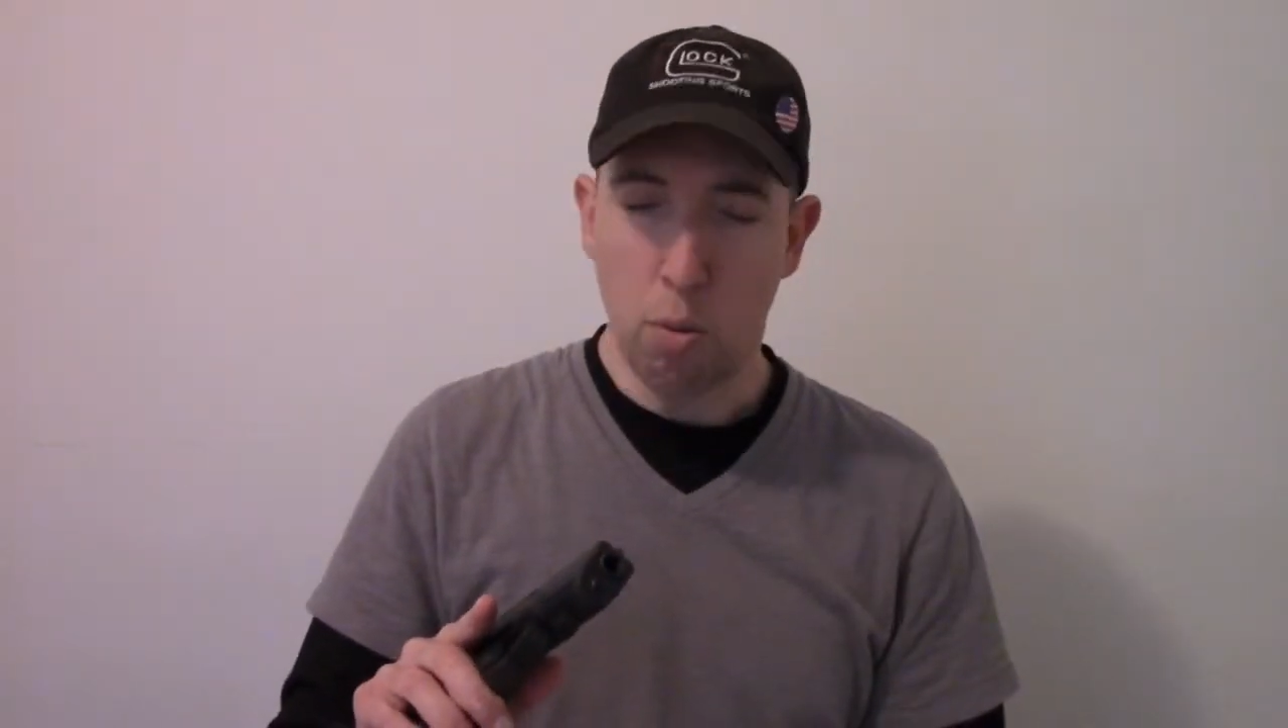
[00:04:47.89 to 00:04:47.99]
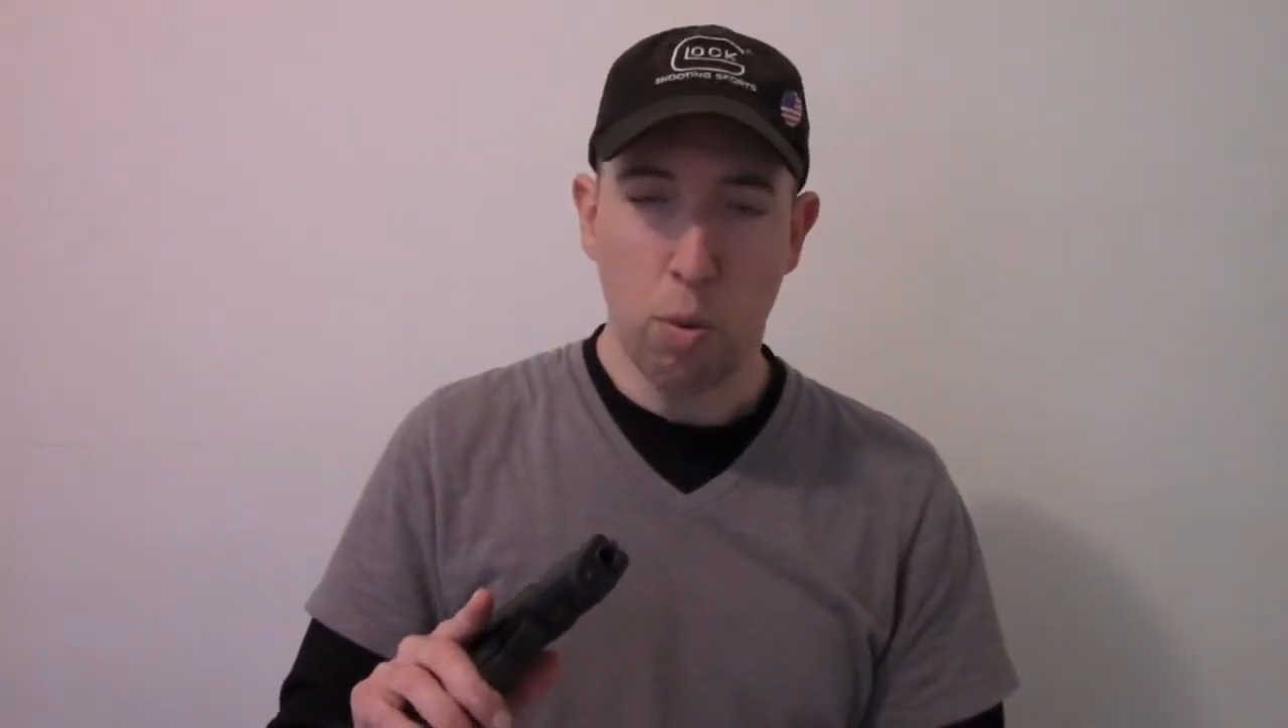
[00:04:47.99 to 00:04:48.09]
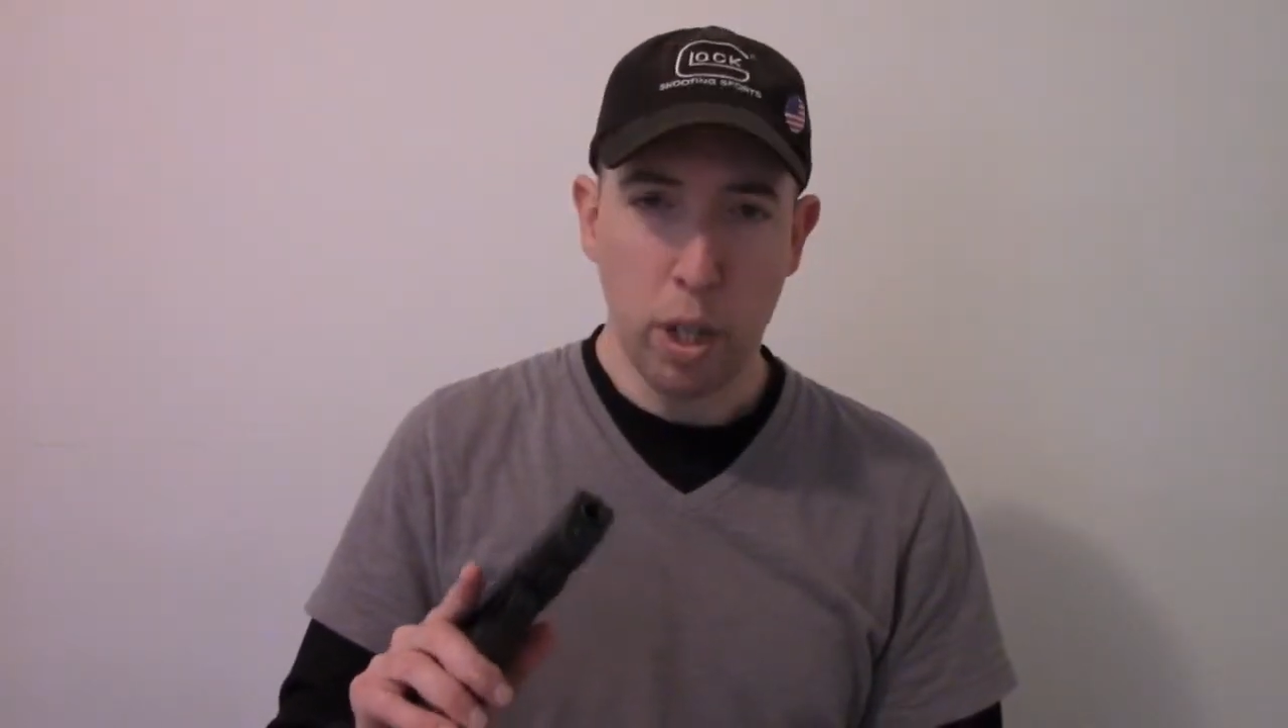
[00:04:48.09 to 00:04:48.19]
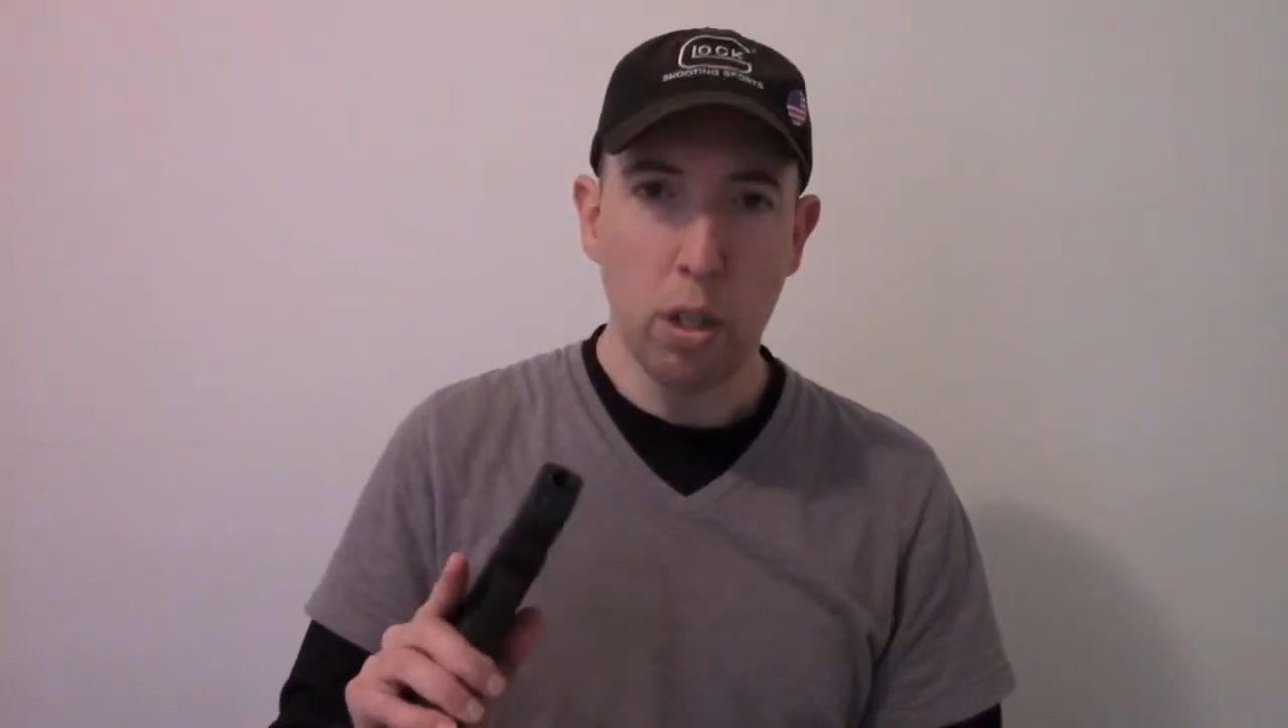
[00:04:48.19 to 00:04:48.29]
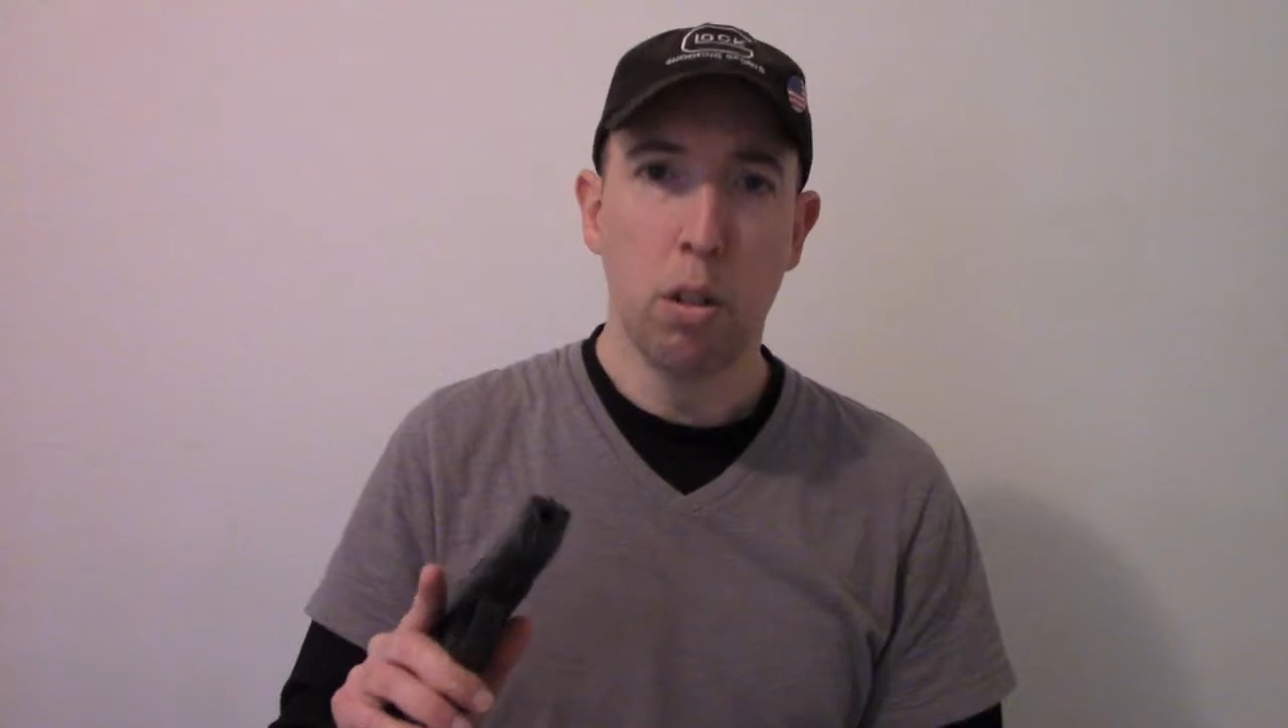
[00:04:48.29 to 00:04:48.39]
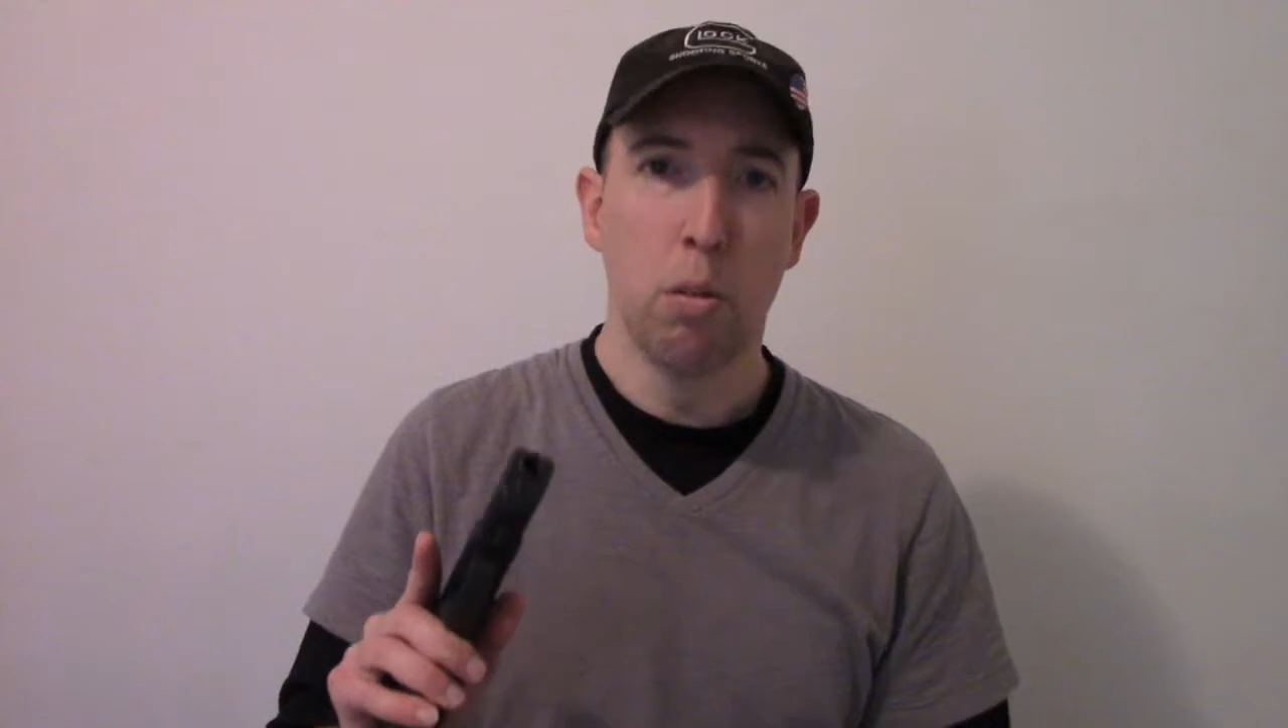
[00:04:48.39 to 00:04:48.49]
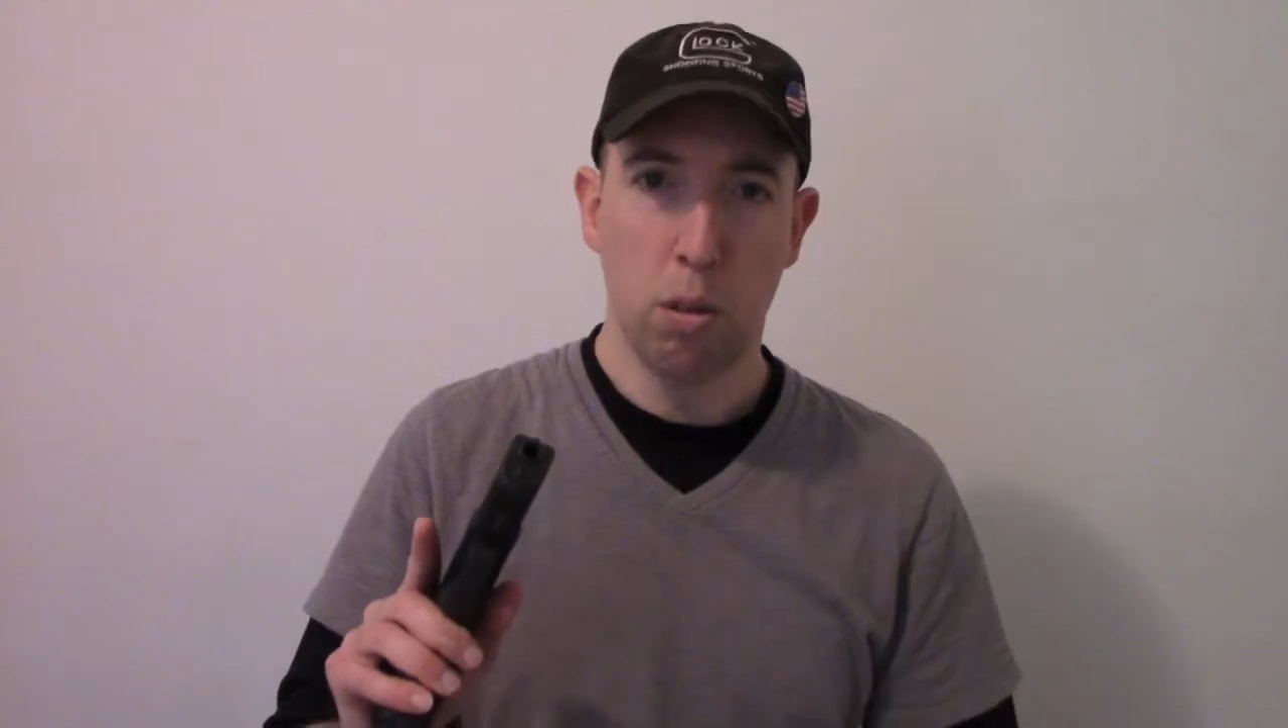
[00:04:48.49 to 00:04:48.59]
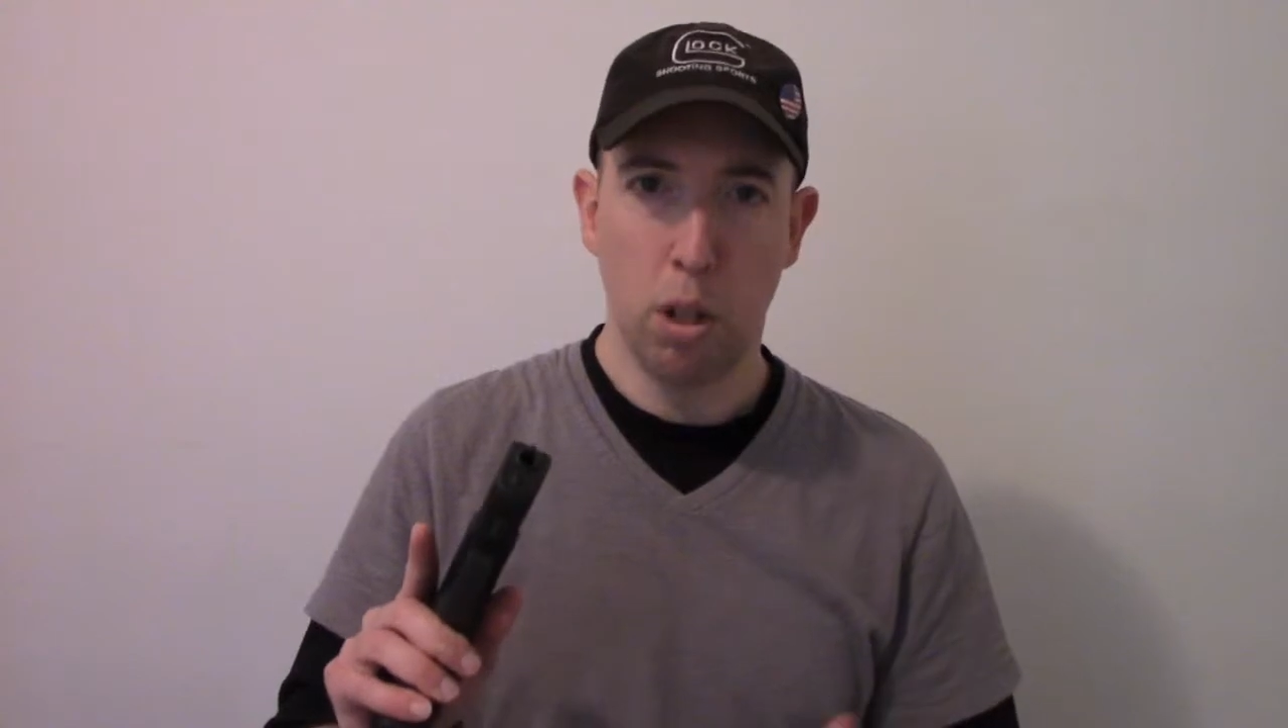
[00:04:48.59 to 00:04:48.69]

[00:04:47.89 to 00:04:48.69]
real